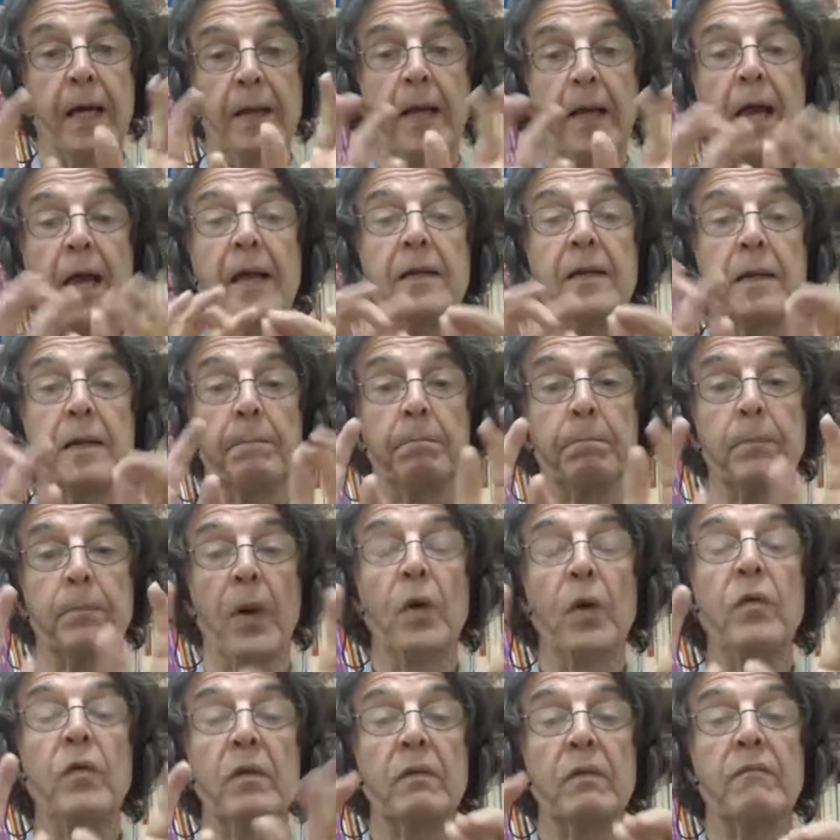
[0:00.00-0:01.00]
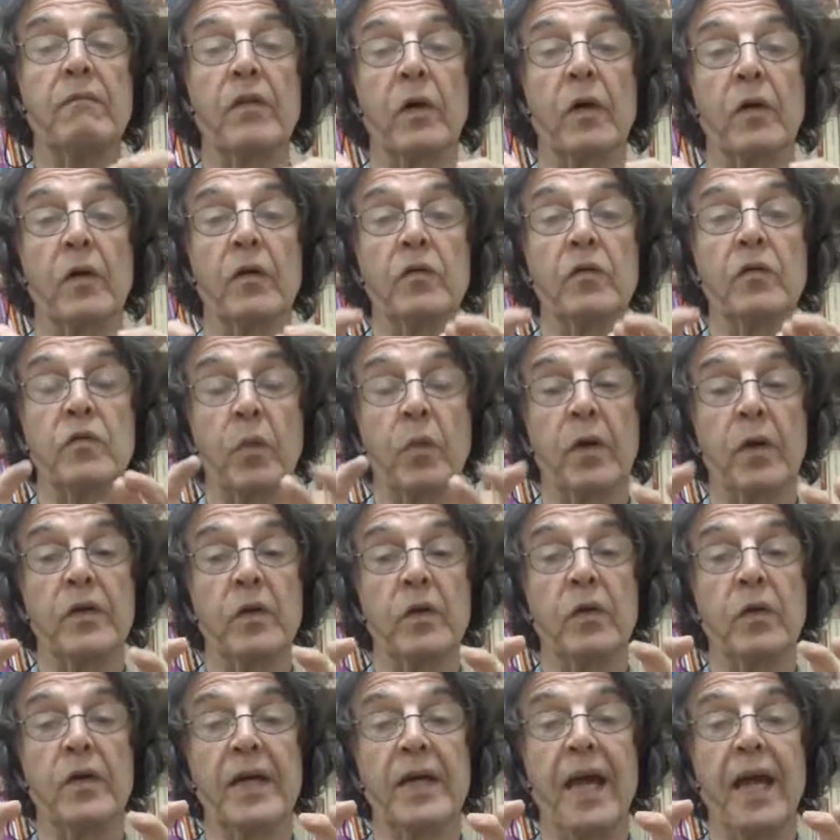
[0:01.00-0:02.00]
And in both of those, what
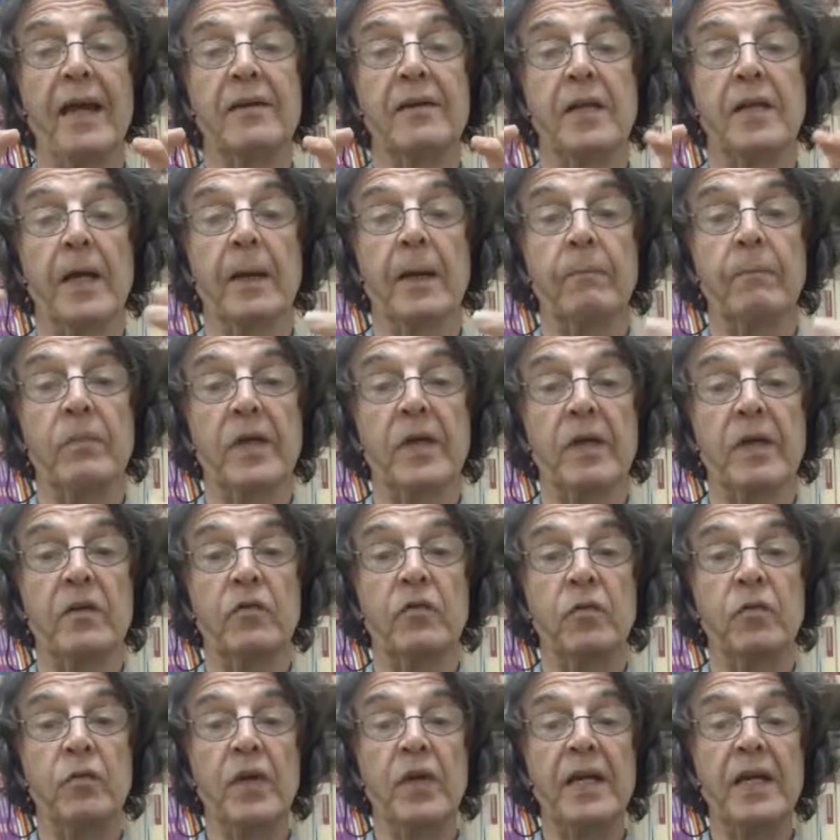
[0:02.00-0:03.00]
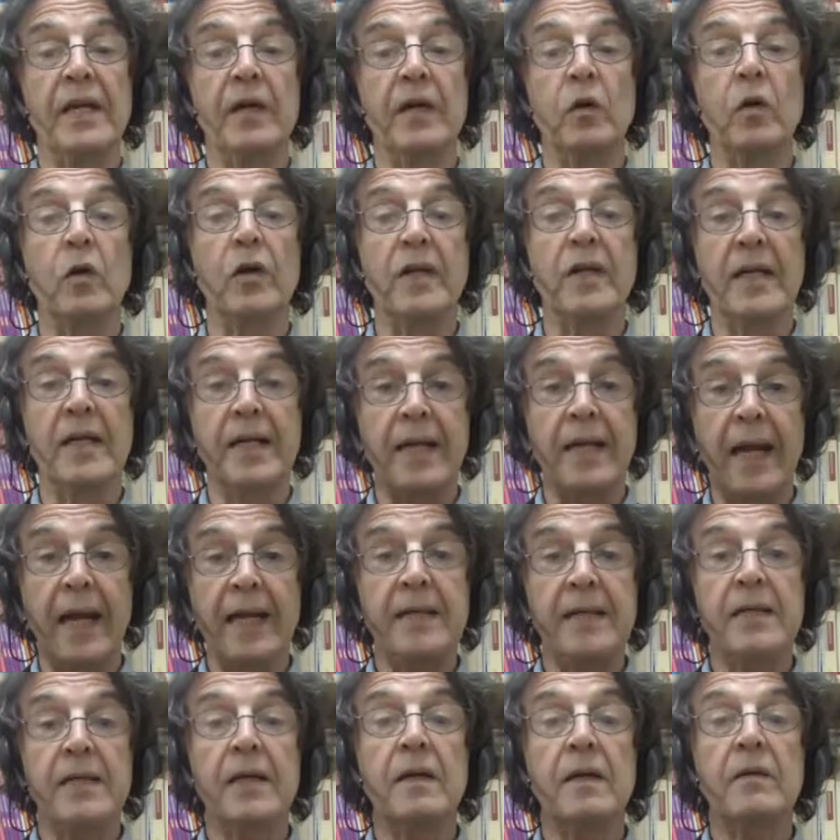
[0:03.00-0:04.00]
you're getting is really good
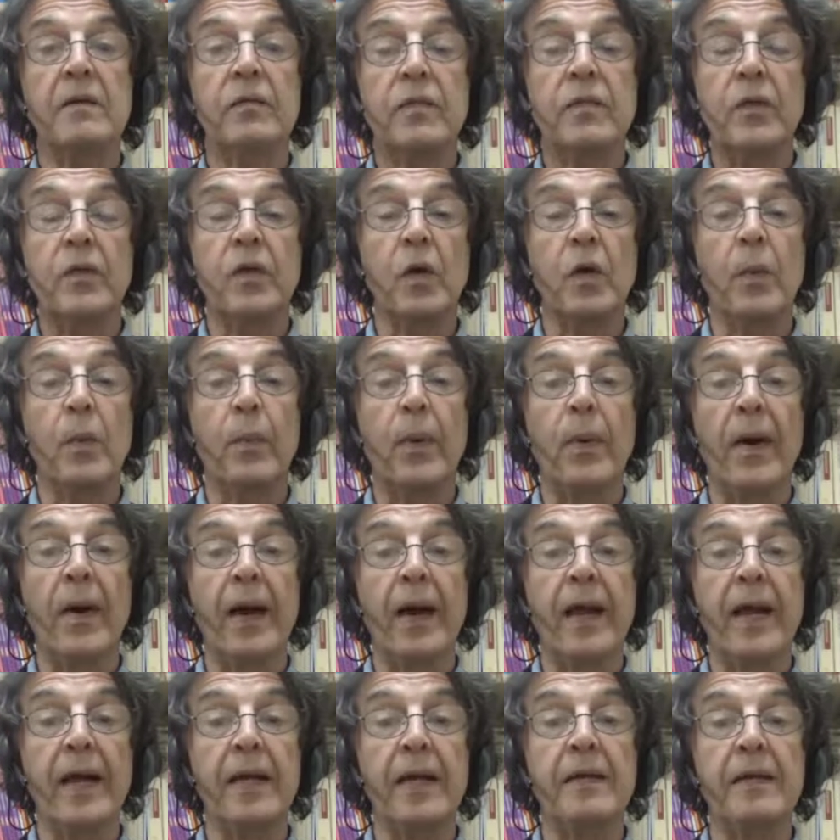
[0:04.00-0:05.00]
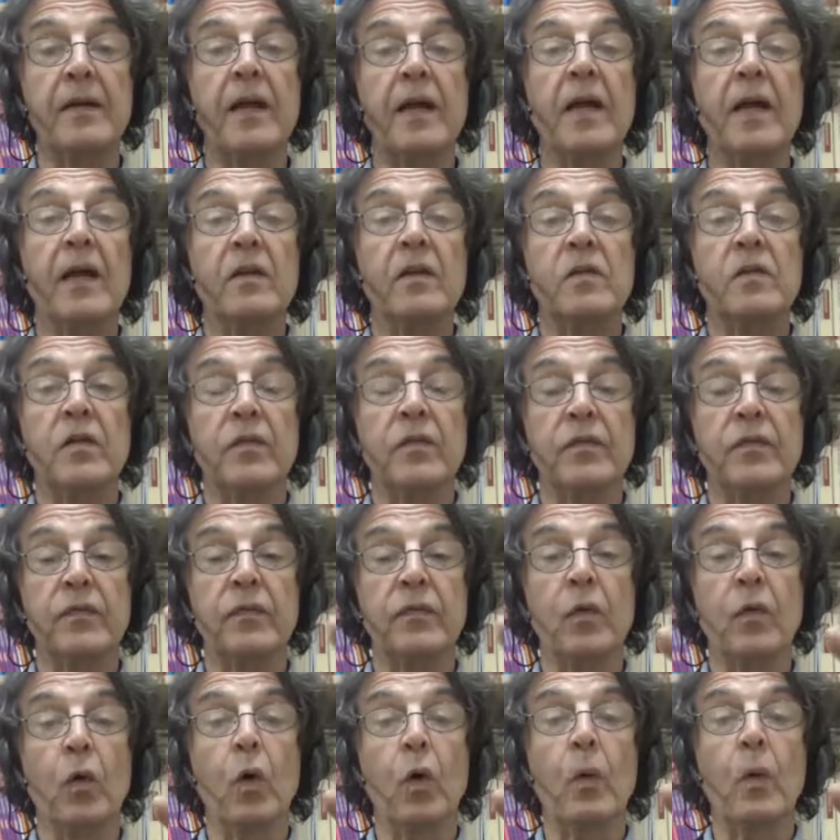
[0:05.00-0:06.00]
data for your brain to
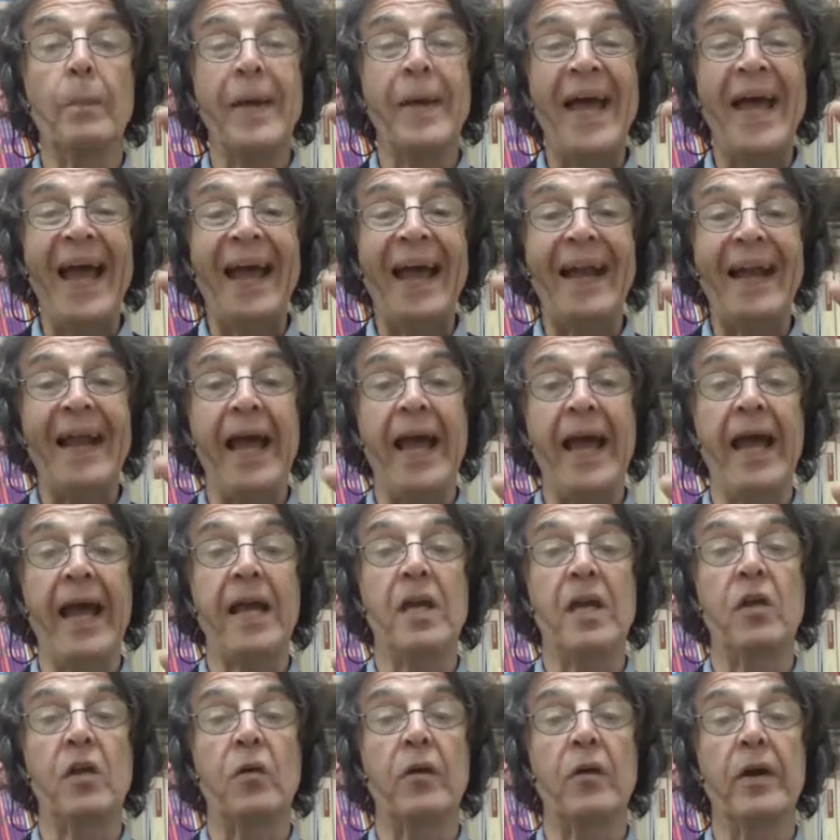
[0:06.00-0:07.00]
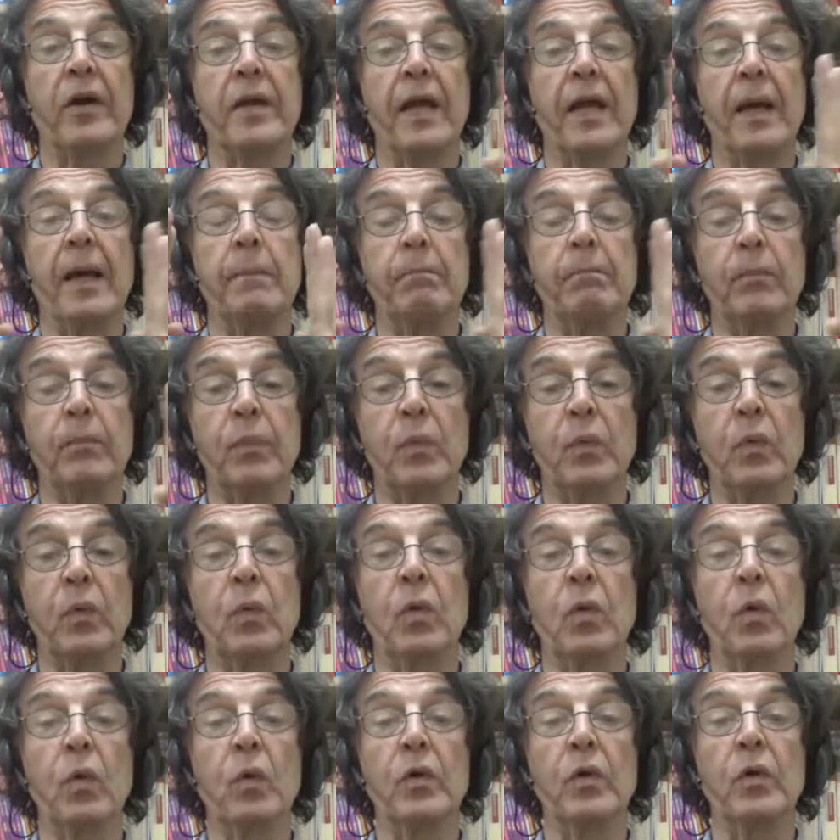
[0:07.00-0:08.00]
form an accurate and
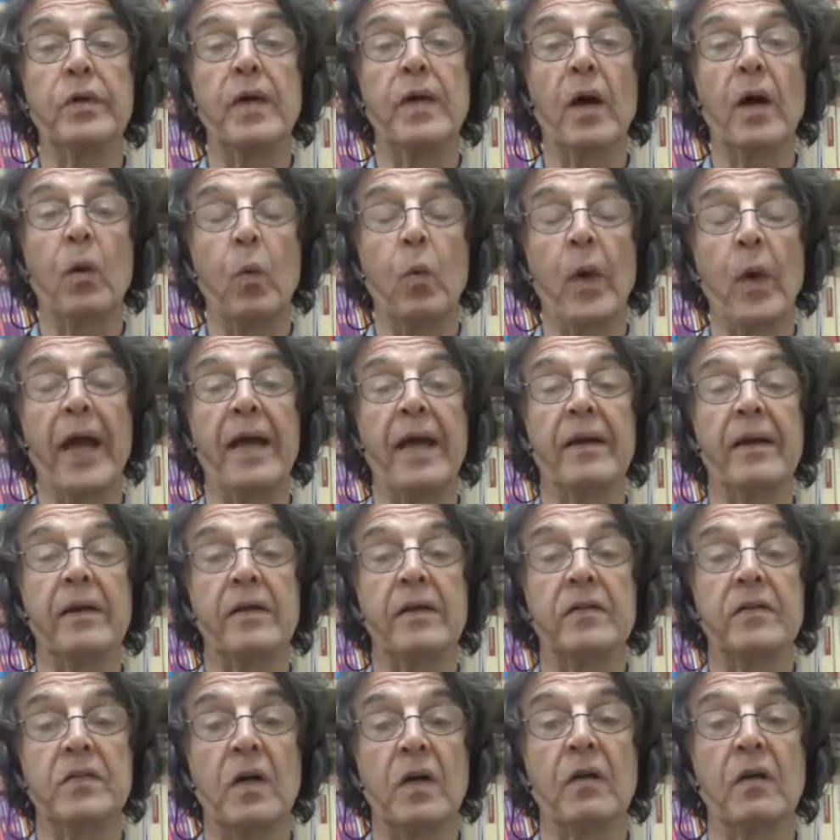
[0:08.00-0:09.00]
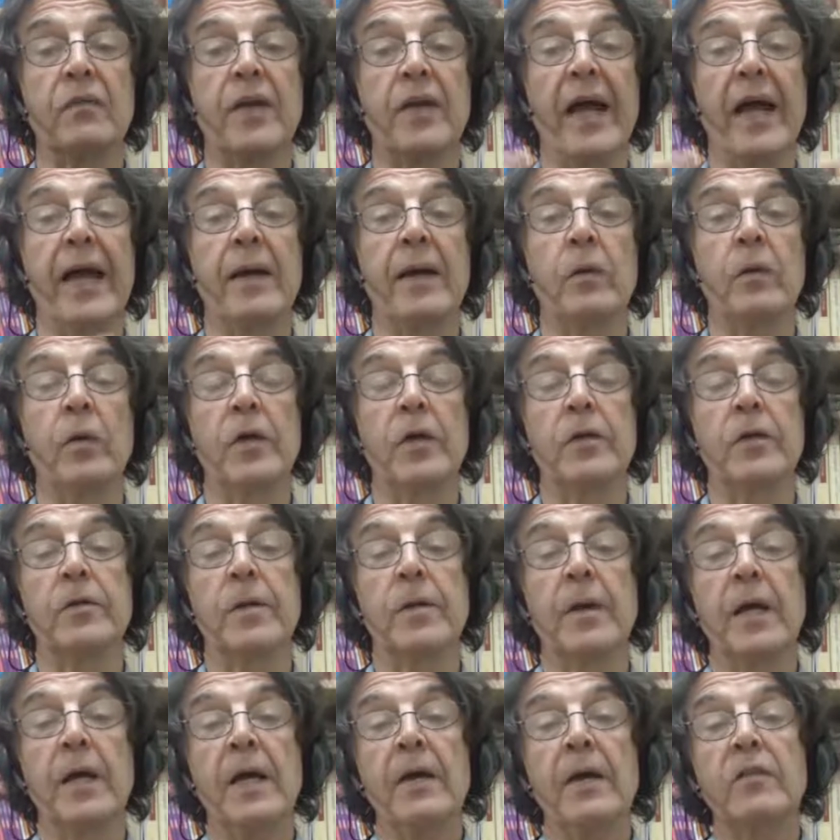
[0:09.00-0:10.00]
broad awareness of language.
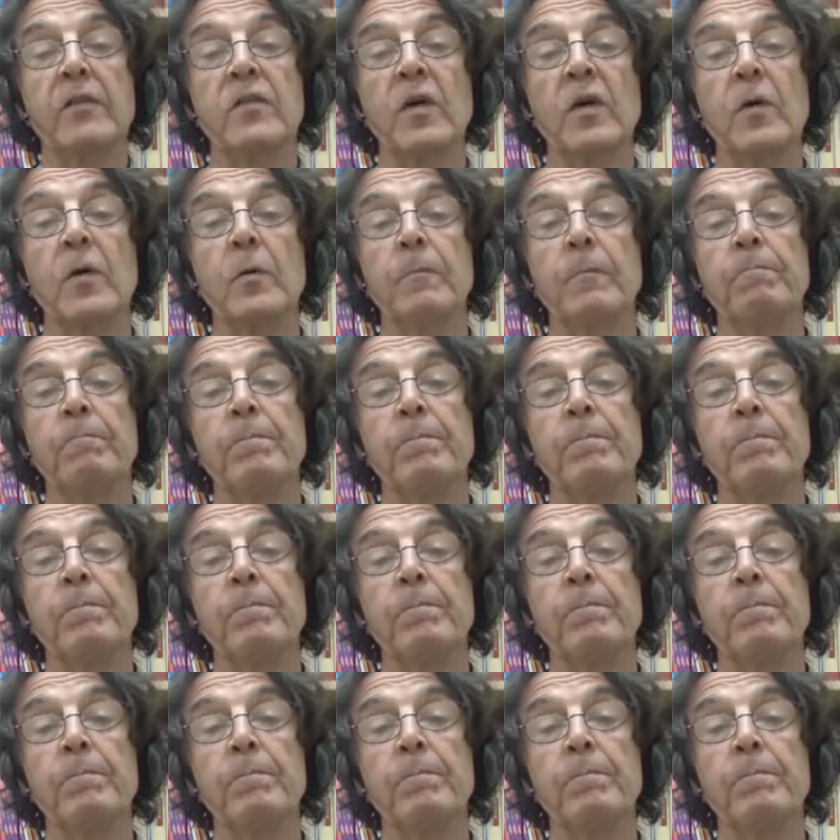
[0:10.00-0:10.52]
So